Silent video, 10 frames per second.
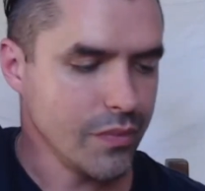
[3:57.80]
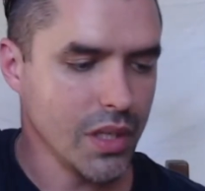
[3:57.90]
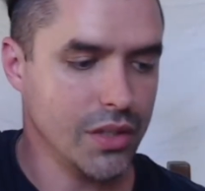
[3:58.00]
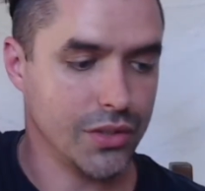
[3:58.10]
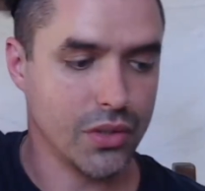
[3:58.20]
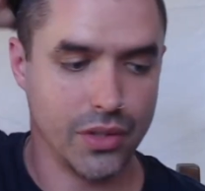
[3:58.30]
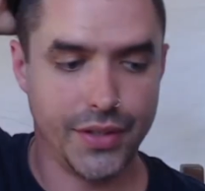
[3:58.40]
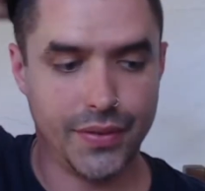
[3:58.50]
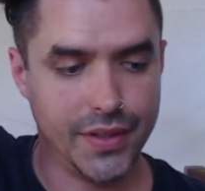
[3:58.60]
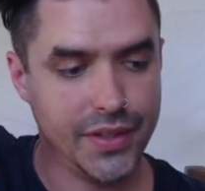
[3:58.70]

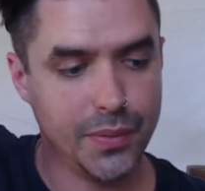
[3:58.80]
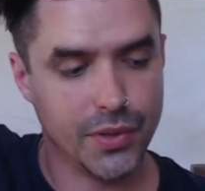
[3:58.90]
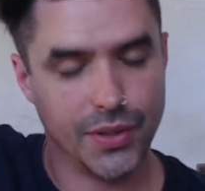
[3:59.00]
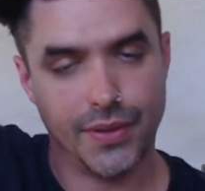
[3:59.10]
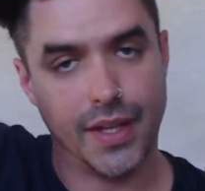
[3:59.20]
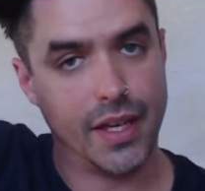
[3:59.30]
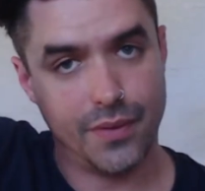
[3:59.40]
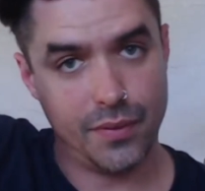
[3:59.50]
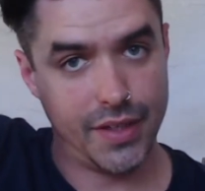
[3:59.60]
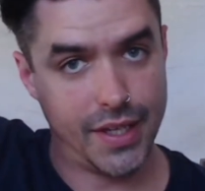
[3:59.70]
notorious for this because they have
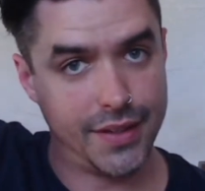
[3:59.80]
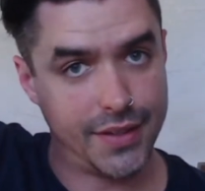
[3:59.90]
the VAT,